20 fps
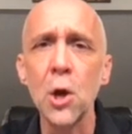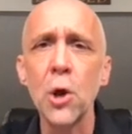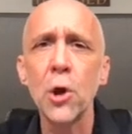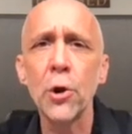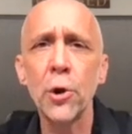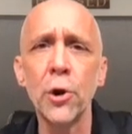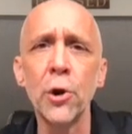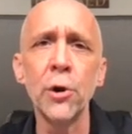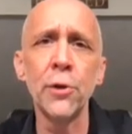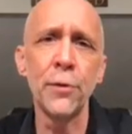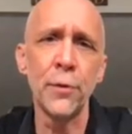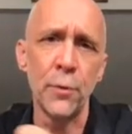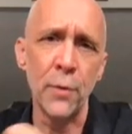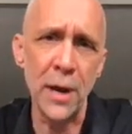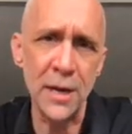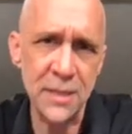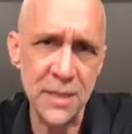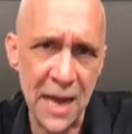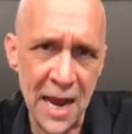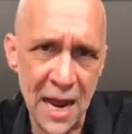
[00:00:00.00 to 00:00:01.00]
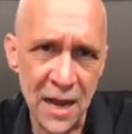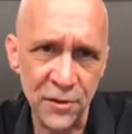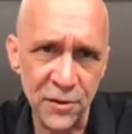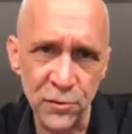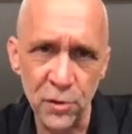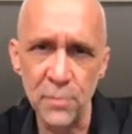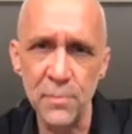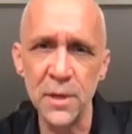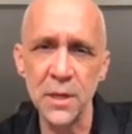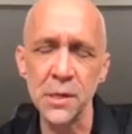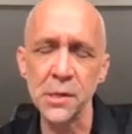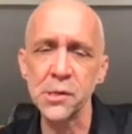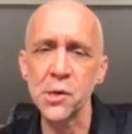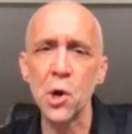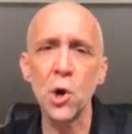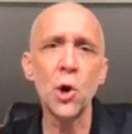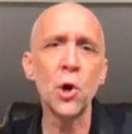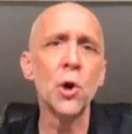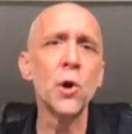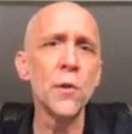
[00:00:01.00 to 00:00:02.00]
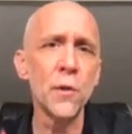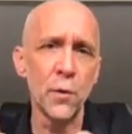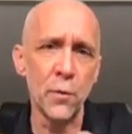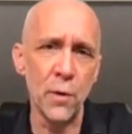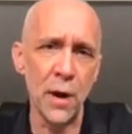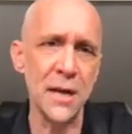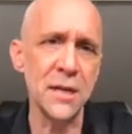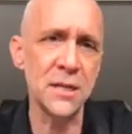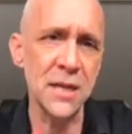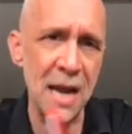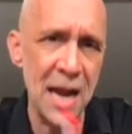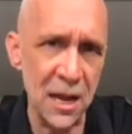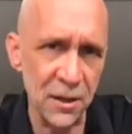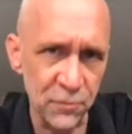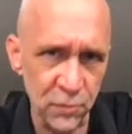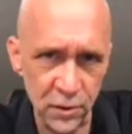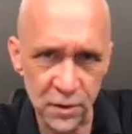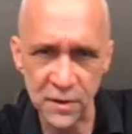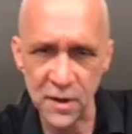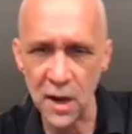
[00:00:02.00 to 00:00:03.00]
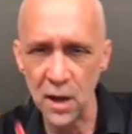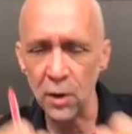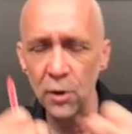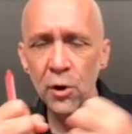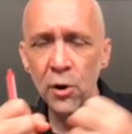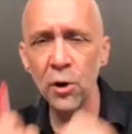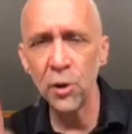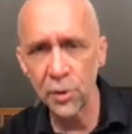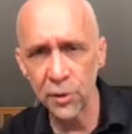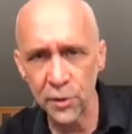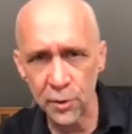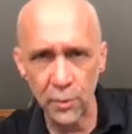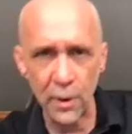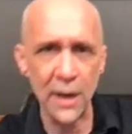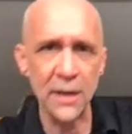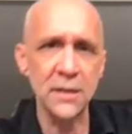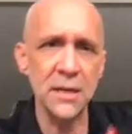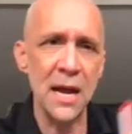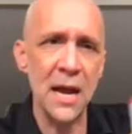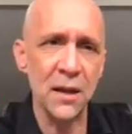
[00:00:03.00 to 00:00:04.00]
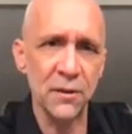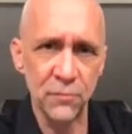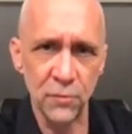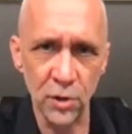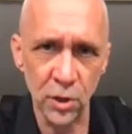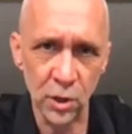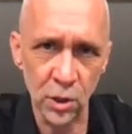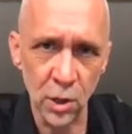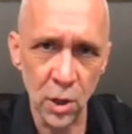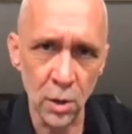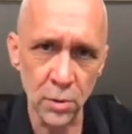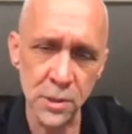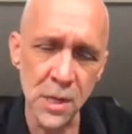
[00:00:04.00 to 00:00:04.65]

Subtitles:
Earn the right to ask for the business. Earn the right to ask for the sale. Earn the right to ask for the close.